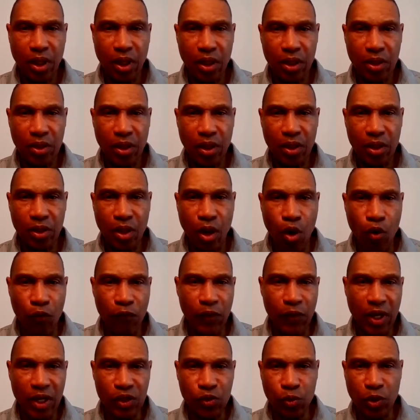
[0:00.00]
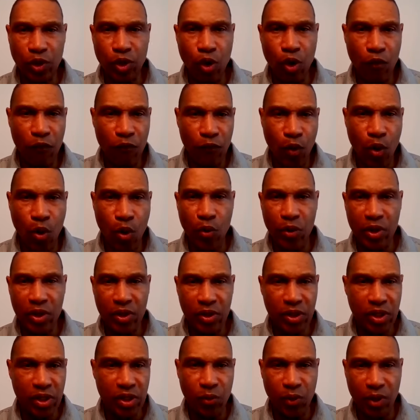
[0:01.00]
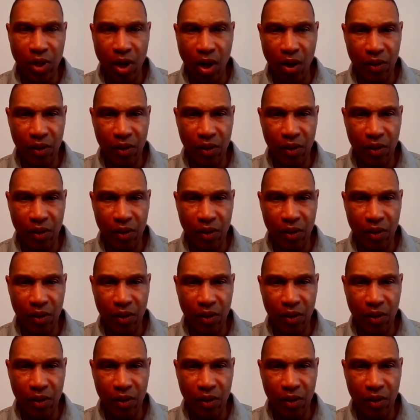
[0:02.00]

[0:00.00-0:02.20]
and hopefully as we go forward and deal with